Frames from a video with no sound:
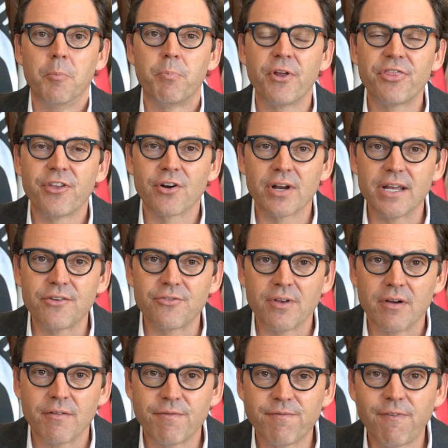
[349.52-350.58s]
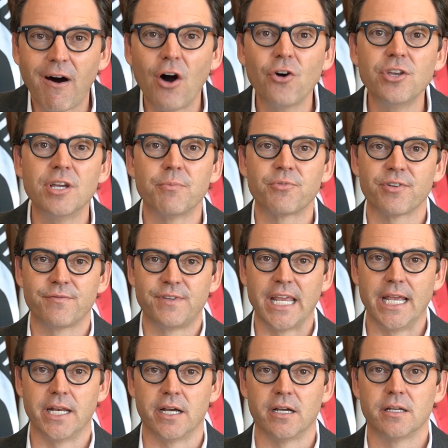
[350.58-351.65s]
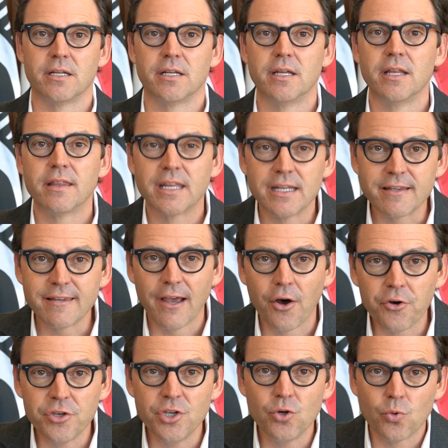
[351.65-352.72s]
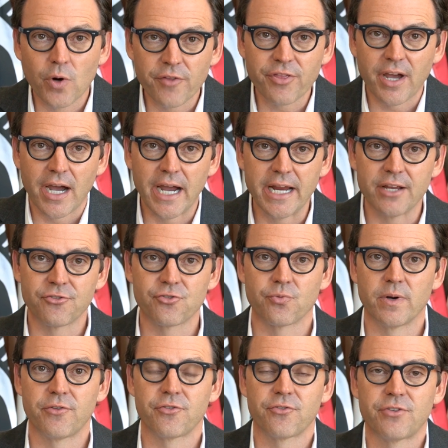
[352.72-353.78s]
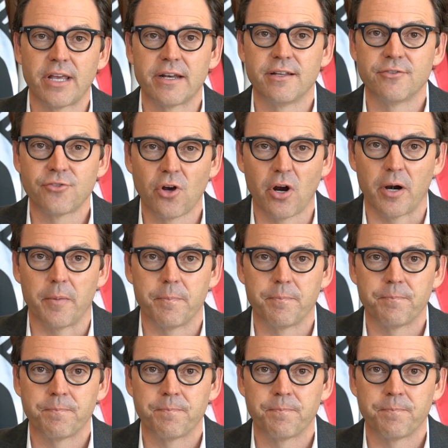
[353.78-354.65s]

But there is volumes of data that tell you what the highest risk settings are